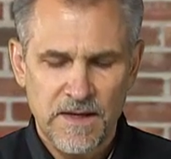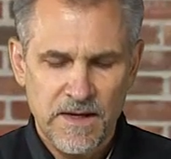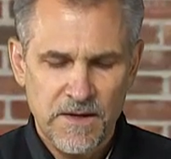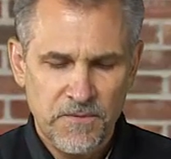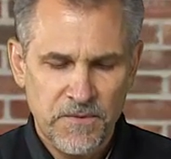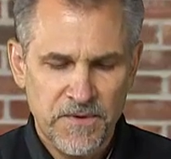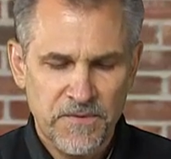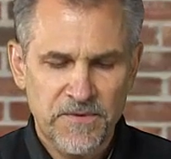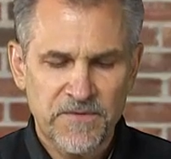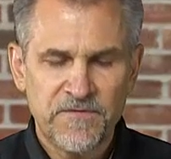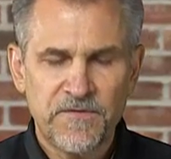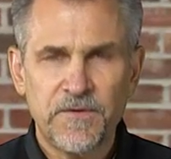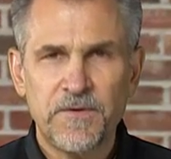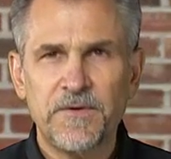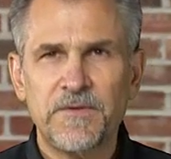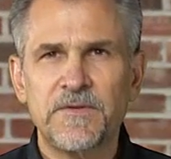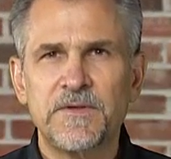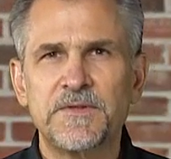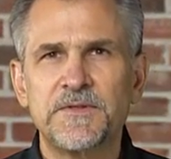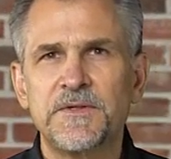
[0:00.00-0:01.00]
We refer to
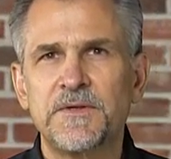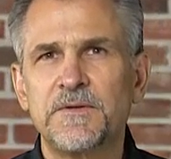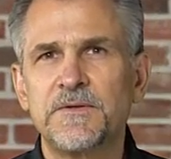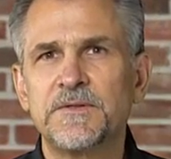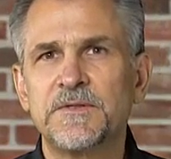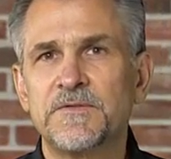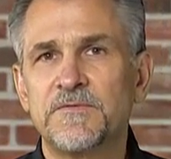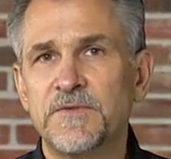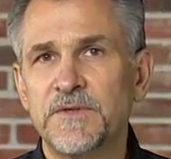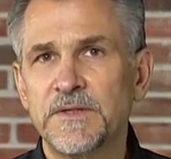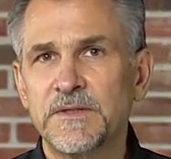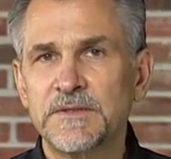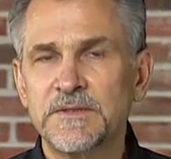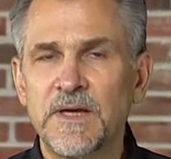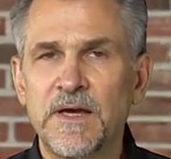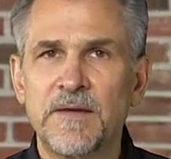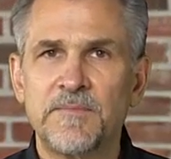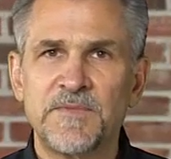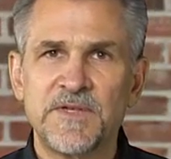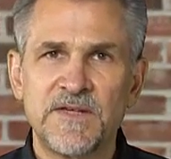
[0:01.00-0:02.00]
this use of
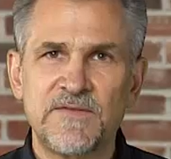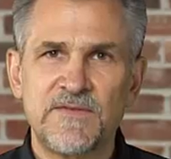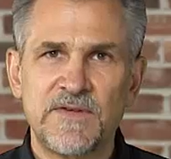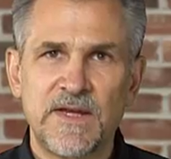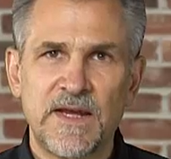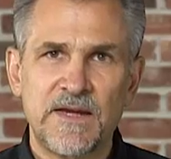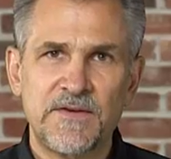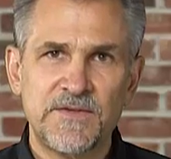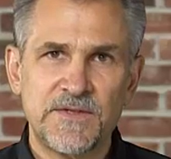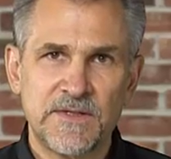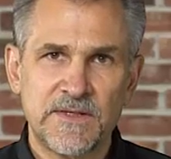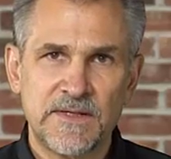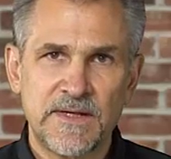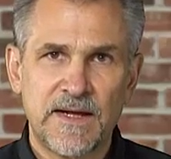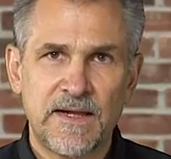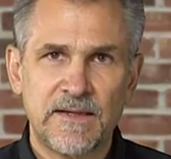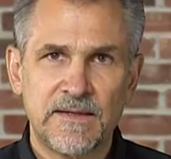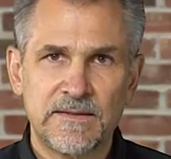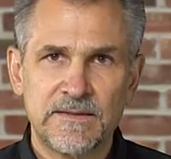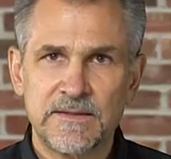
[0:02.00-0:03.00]
real-time deviation
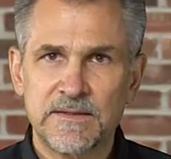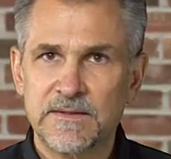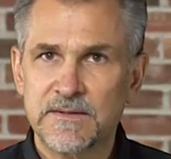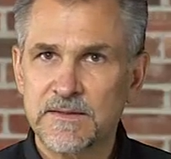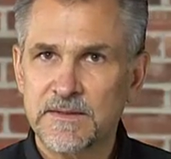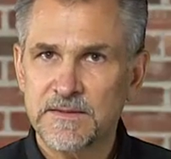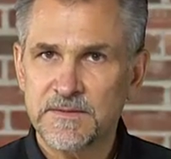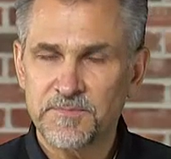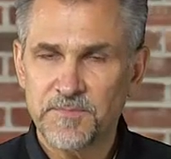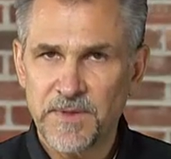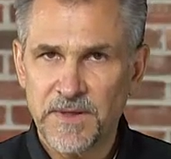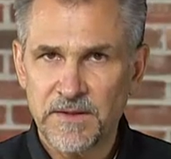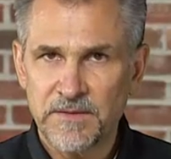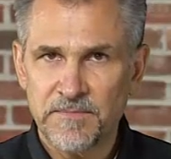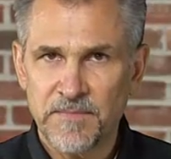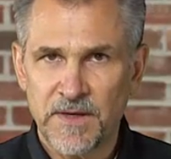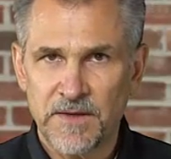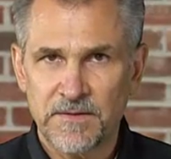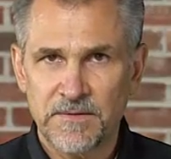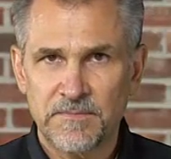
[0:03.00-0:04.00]
analysis as build
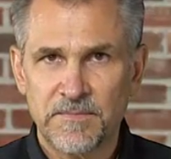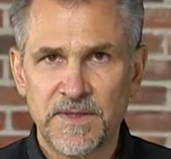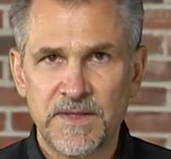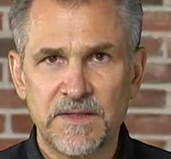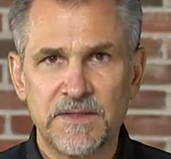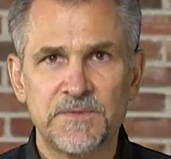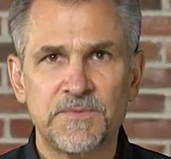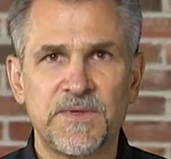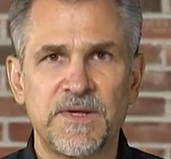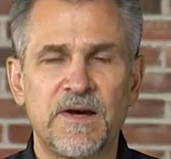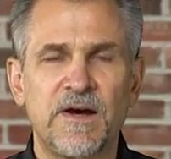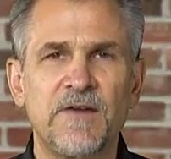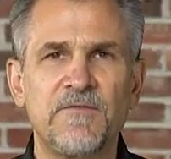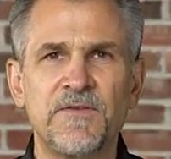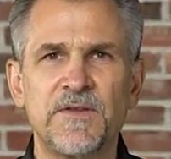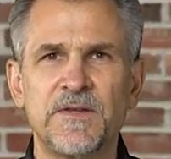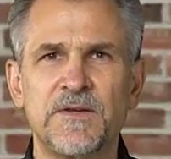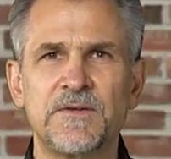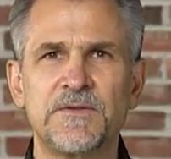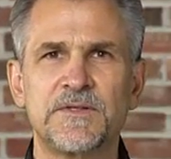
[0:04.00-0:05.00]
mode because we
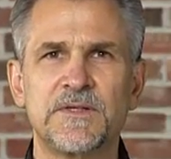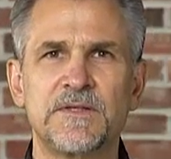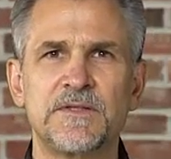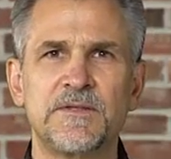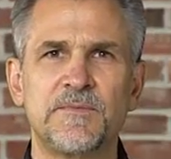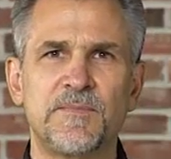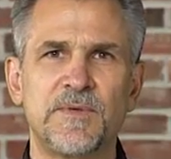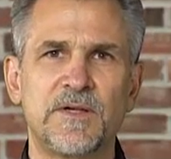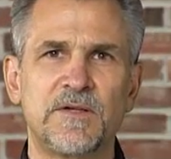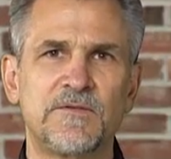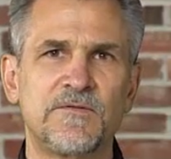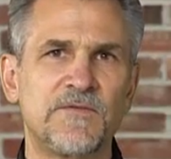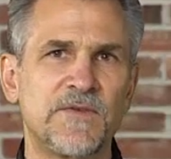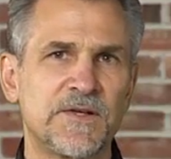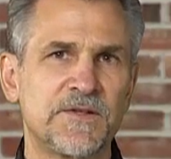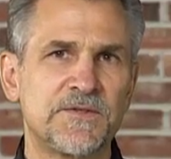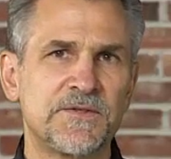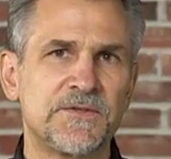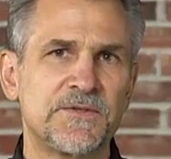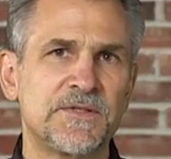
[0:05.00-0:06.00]
often use it to build
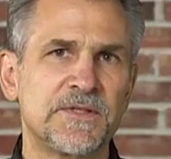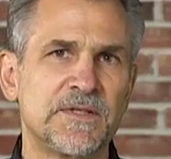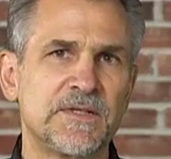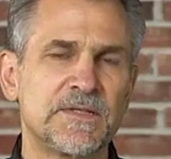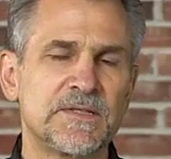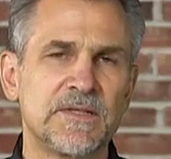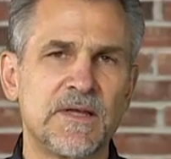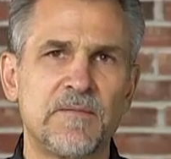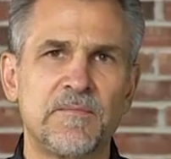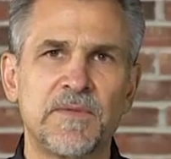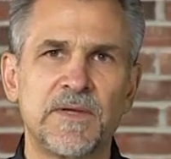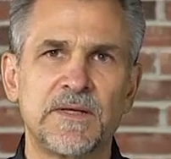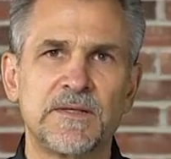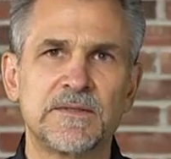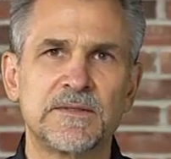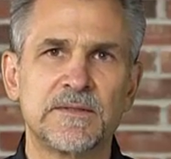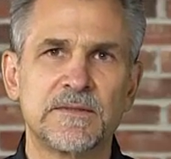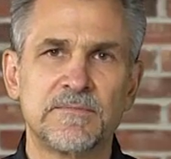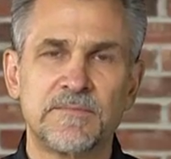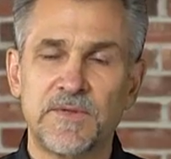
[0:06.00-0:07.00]
fixtures and
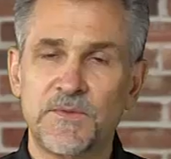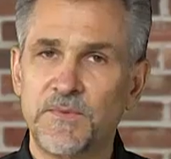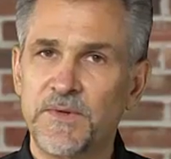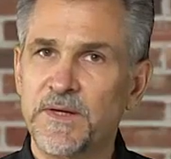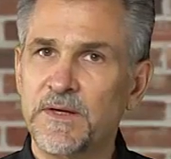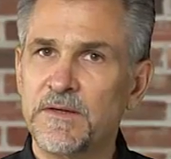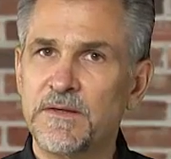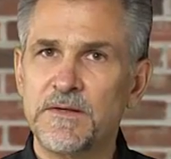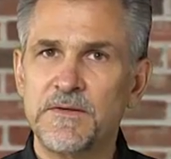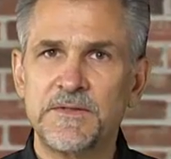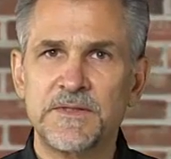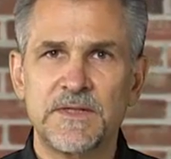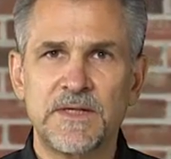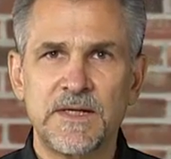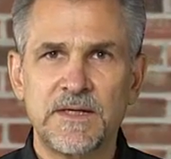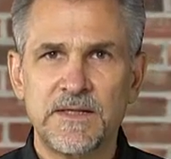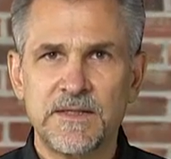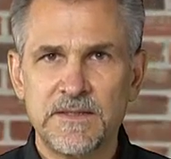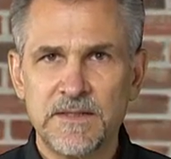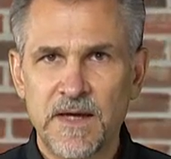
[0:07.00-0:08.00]
assemblies, but we can use it
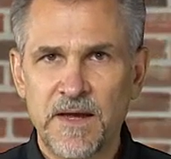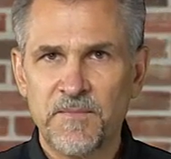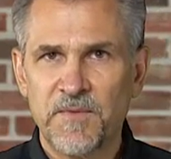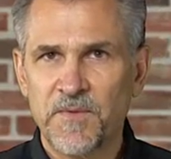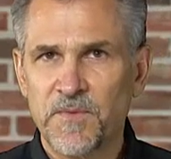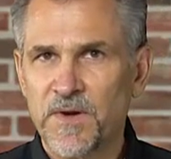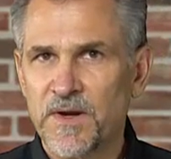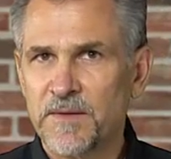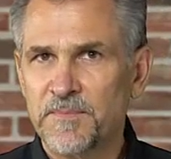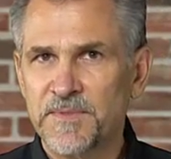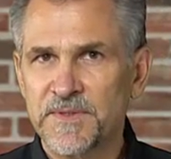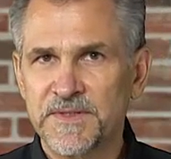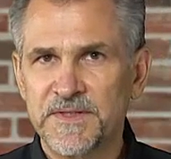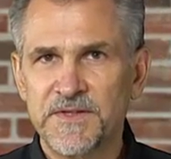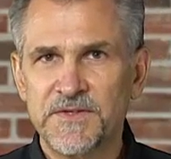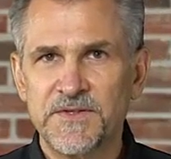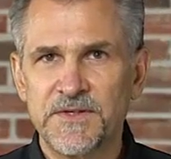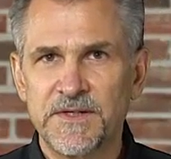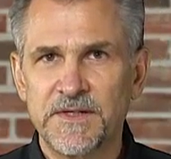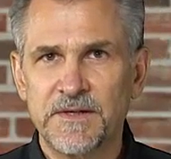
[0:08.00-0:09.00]
anytime we want to
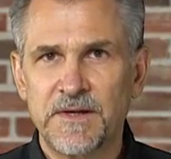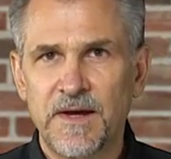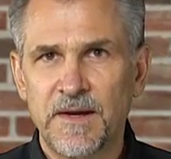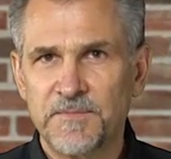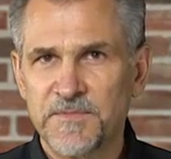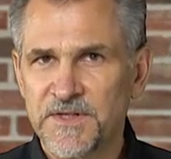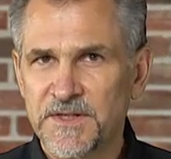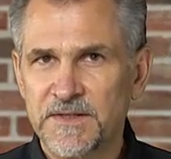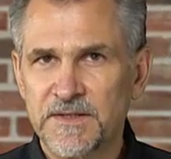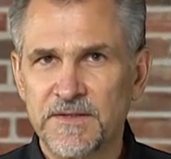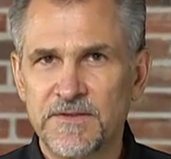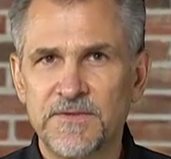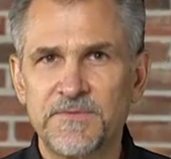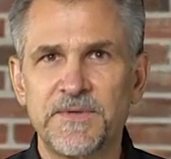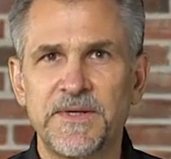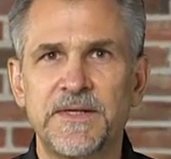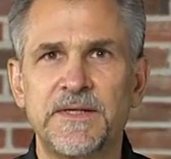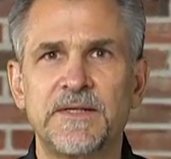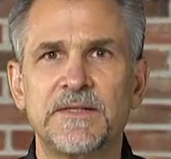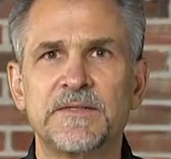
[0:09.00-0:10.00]
position an object in
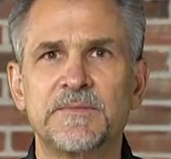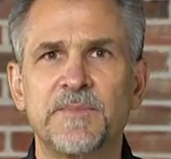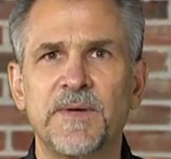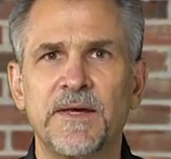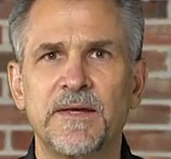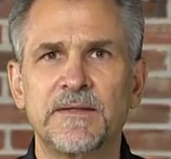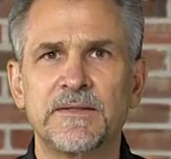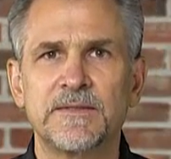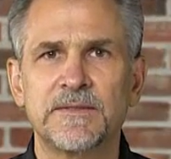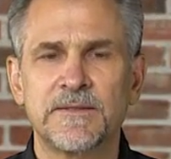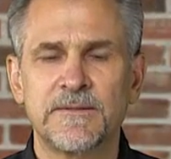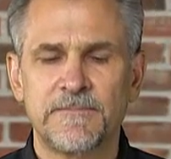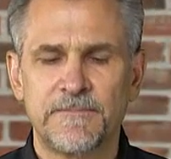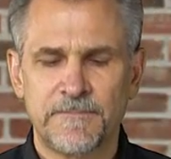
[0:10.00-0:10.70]
3D space.